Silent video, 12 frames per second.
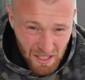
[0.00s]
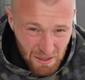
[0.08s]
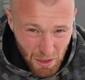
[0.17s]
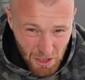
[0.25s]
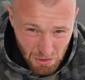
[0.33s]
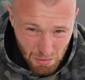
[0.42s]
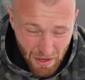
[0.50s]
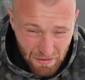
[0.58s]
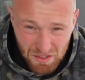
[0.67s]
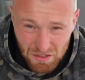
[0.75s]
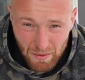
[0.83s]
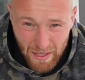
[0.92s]
Personal
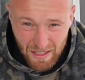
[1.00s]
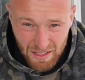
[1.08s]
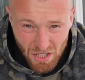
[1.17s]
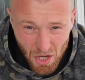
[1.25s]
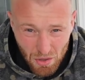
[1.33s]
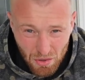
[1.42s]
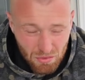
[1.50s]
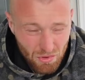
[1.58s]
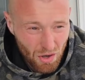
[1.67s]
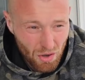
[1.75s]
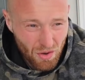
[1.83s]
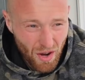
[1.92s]
preference for me, there's no
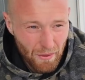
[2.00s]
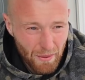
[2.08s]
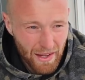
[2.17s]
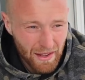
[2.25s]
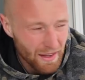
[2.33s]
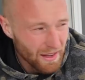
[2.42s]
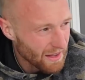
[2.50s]
wrong or right way.